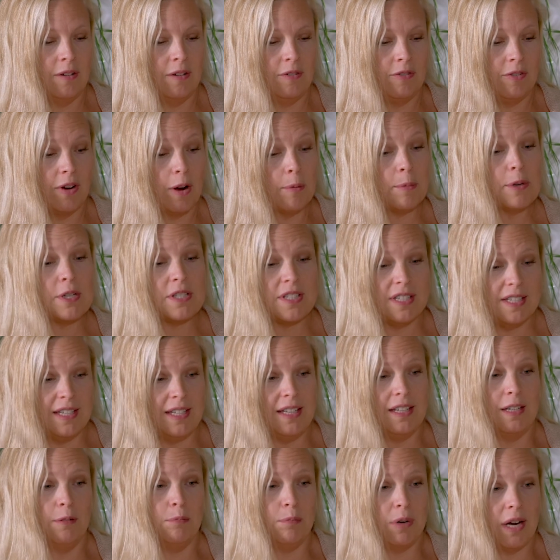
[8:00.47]
farmers
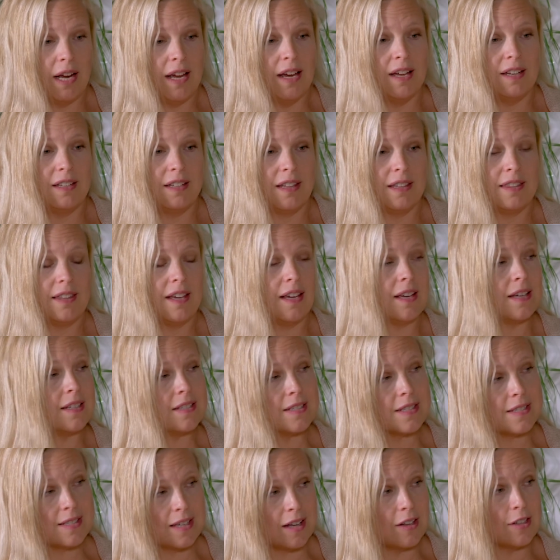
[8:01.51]
need a brand that they can
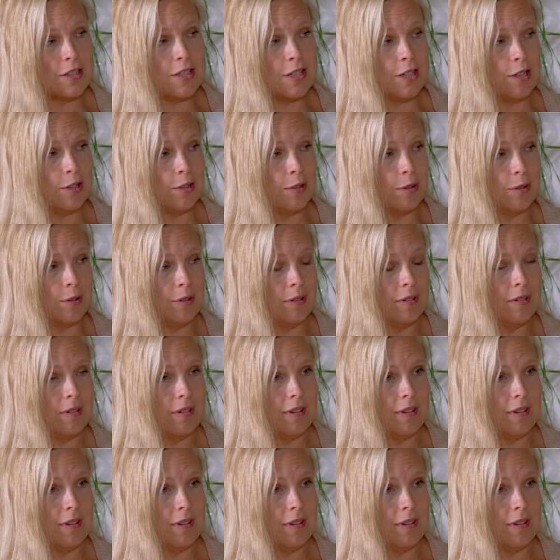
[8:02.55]
sell to